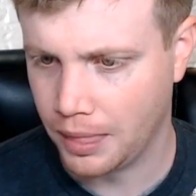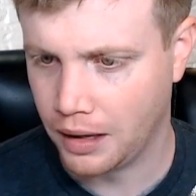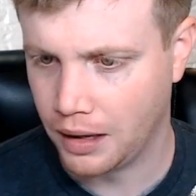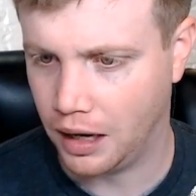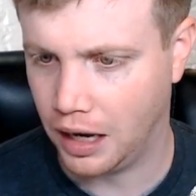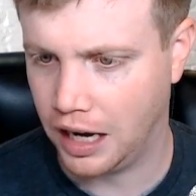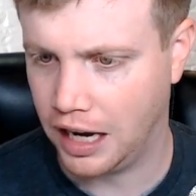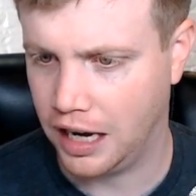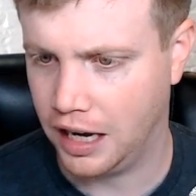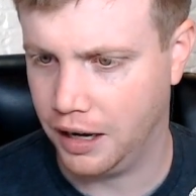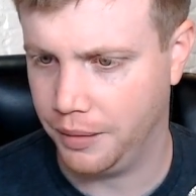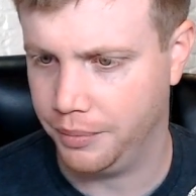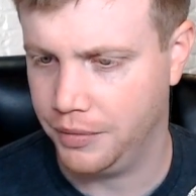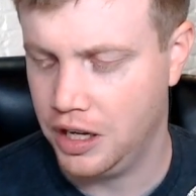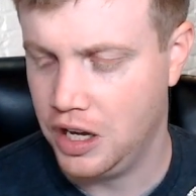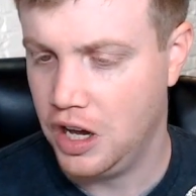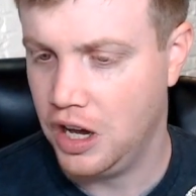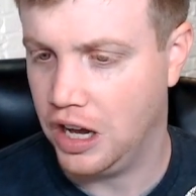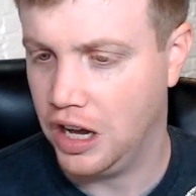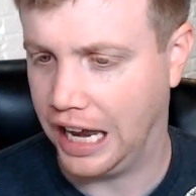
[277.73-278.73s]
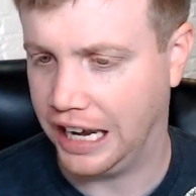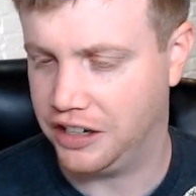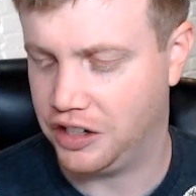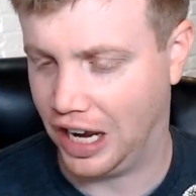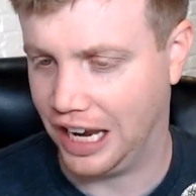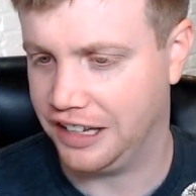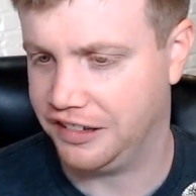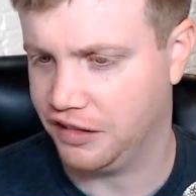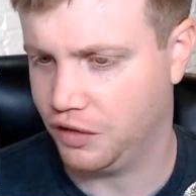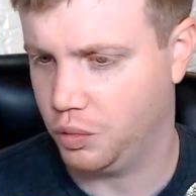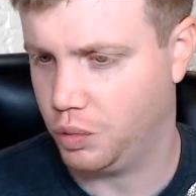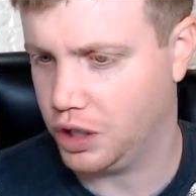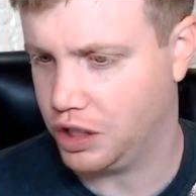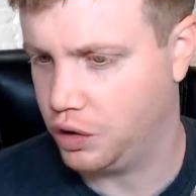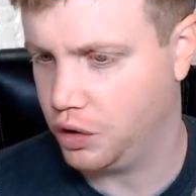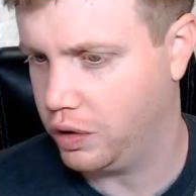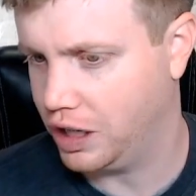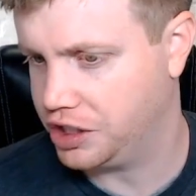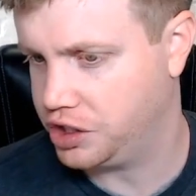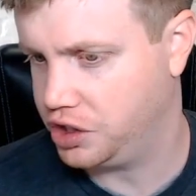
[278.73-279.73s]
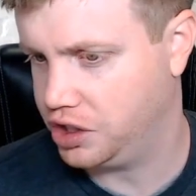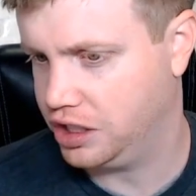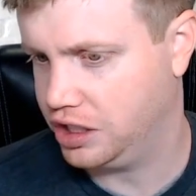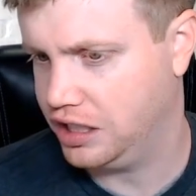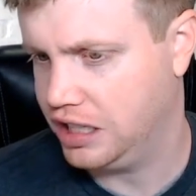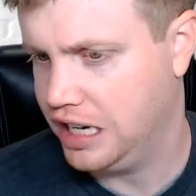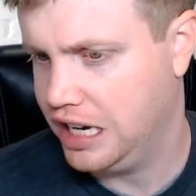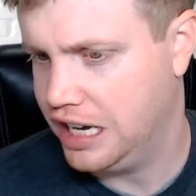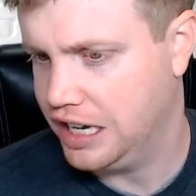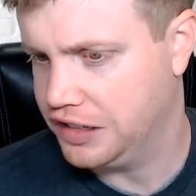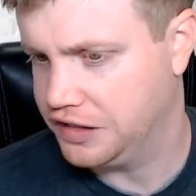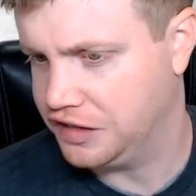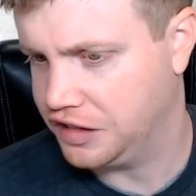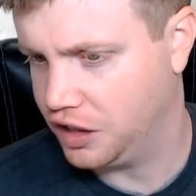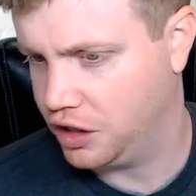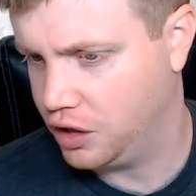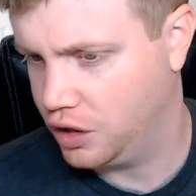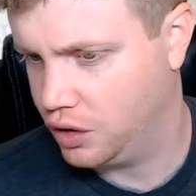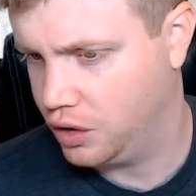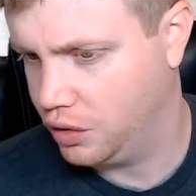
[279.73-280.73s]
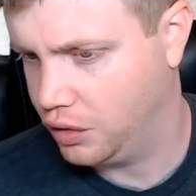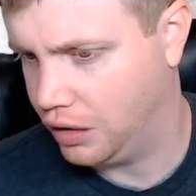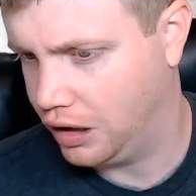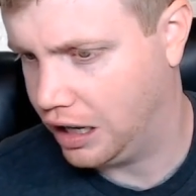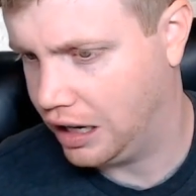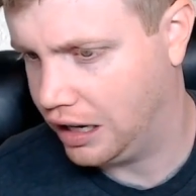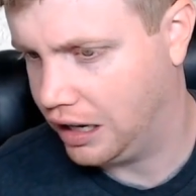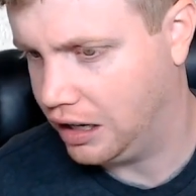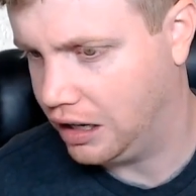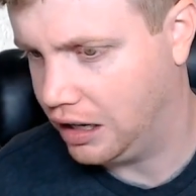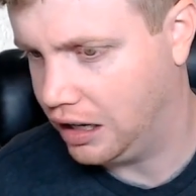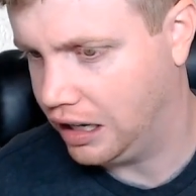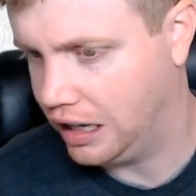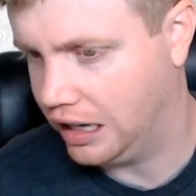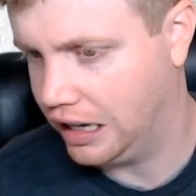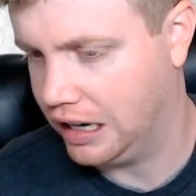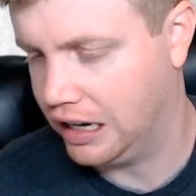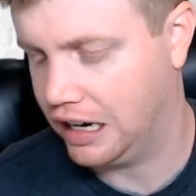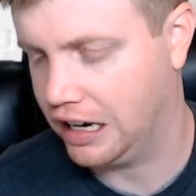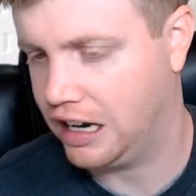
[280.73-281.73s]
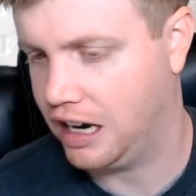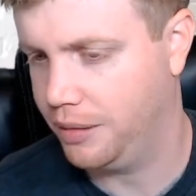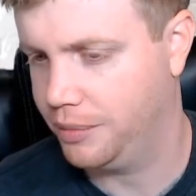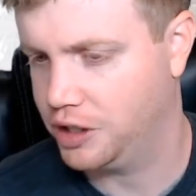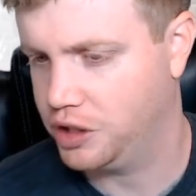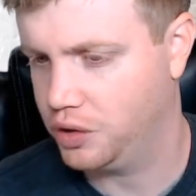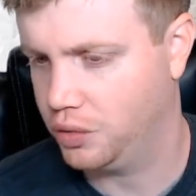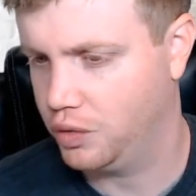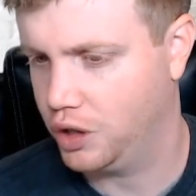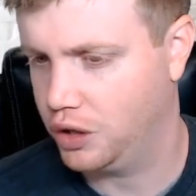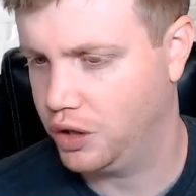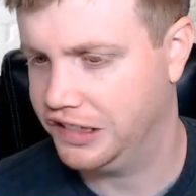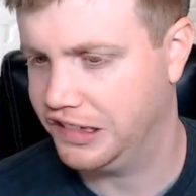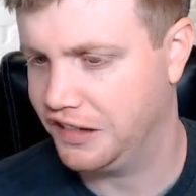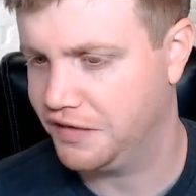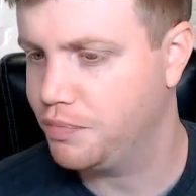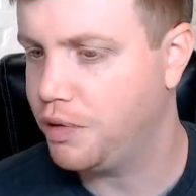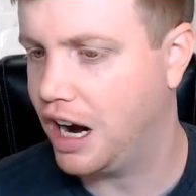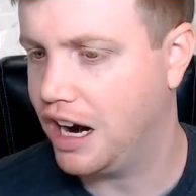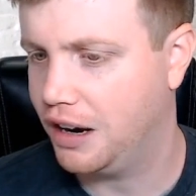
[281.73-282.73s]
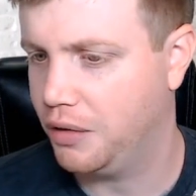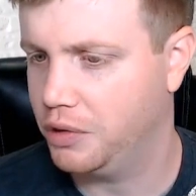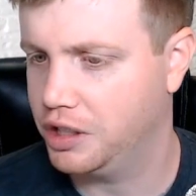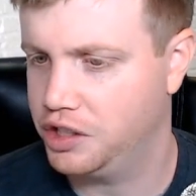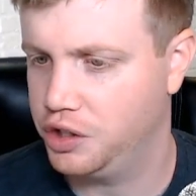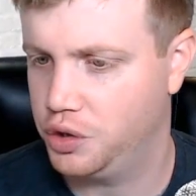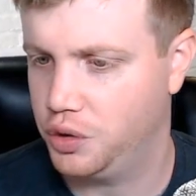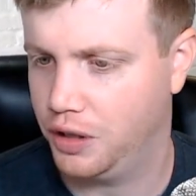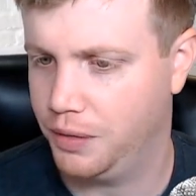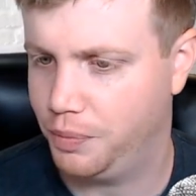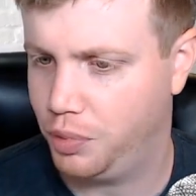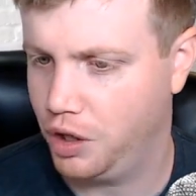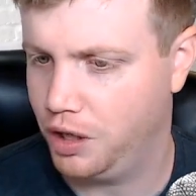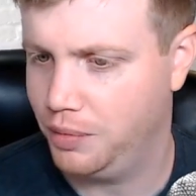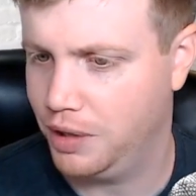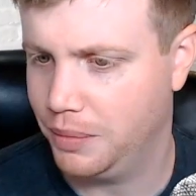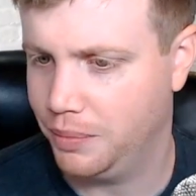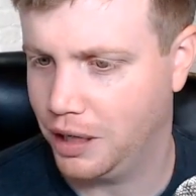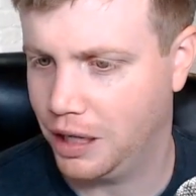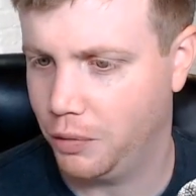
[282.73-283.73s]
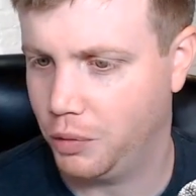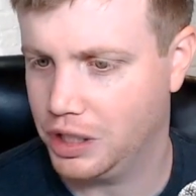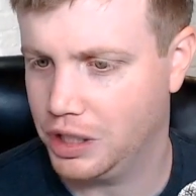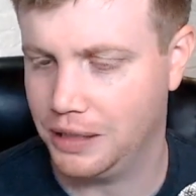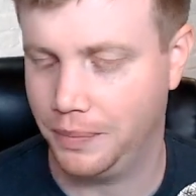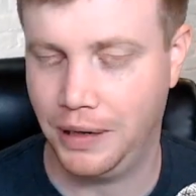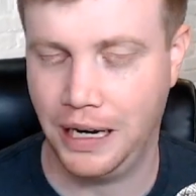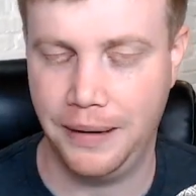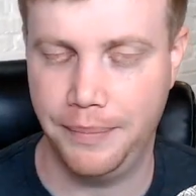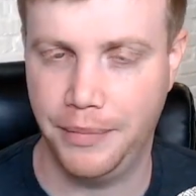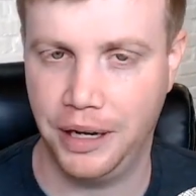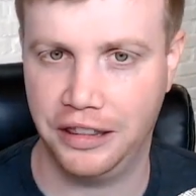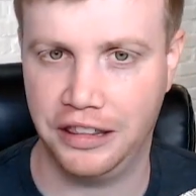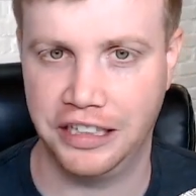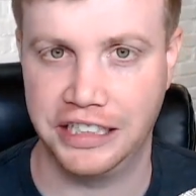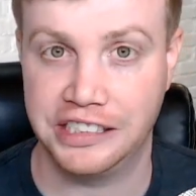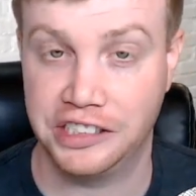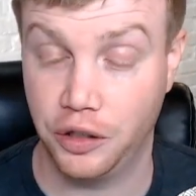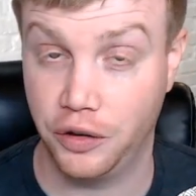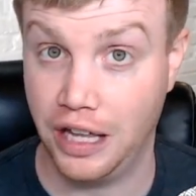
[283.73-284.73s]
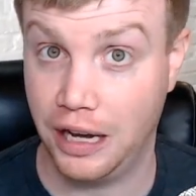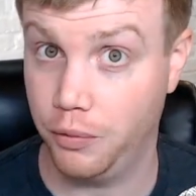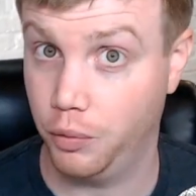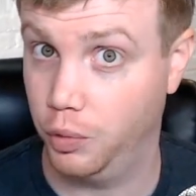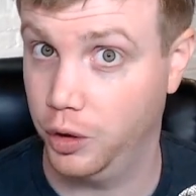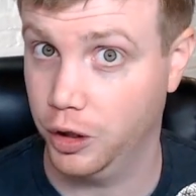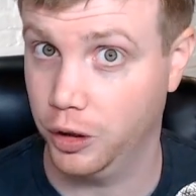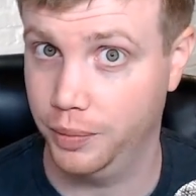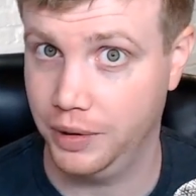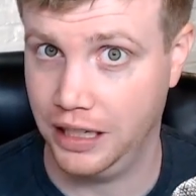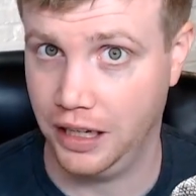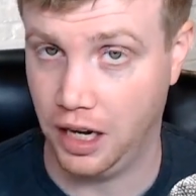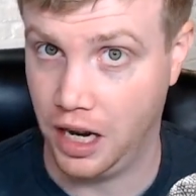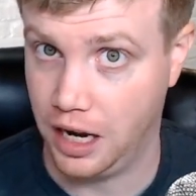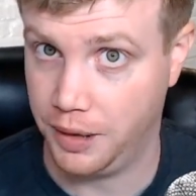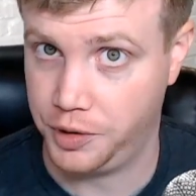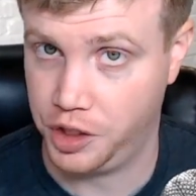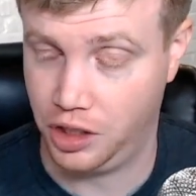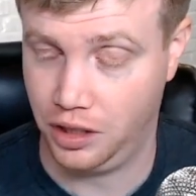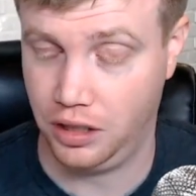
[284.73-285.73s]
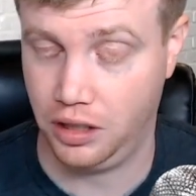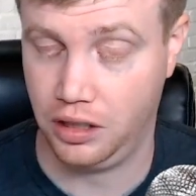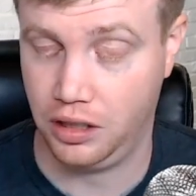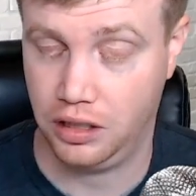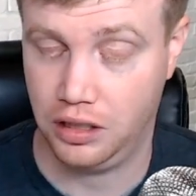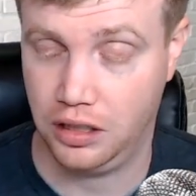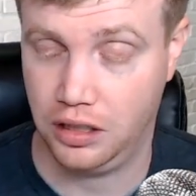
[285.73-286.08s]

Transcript: And to answer one question, so a commenter wrote, says, Brad, I want to join Premium, but I want to pay monthly. So that will be an option.